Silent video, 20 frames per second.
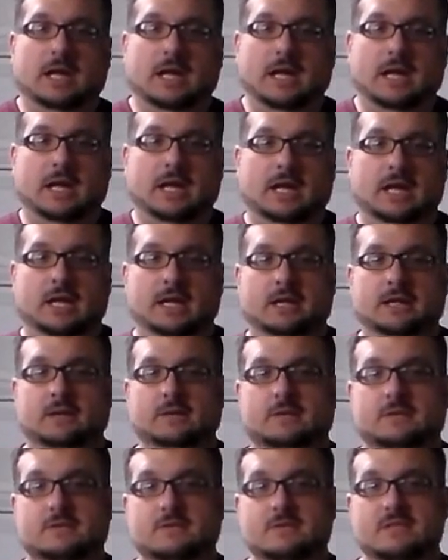
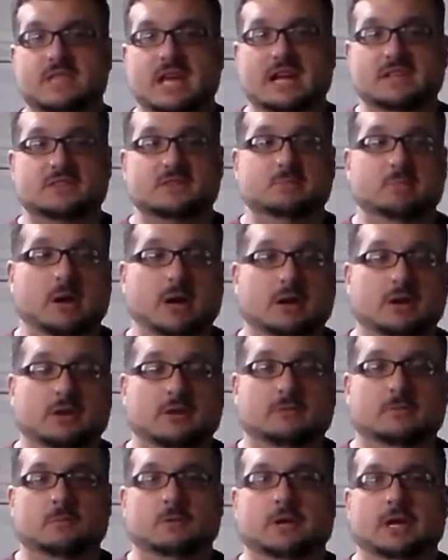And that's about
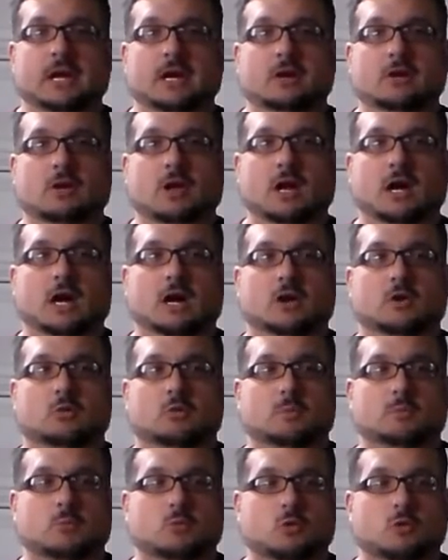it for now. I'll
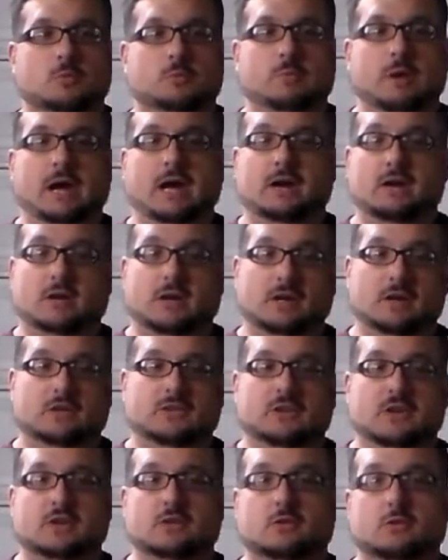report back
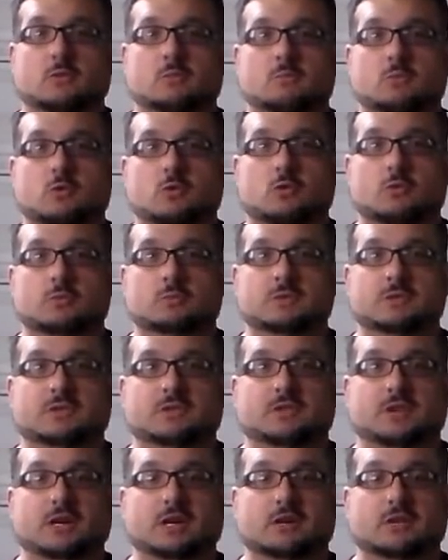as I learn more from
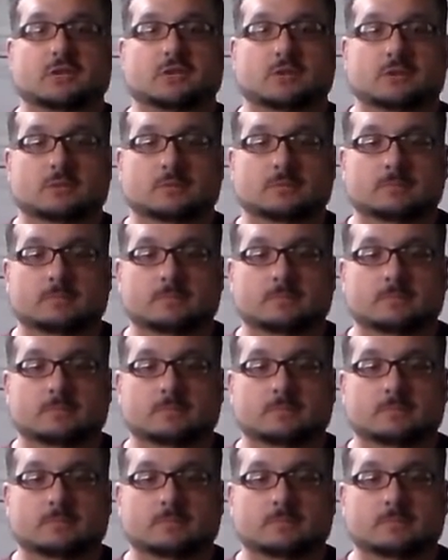this text.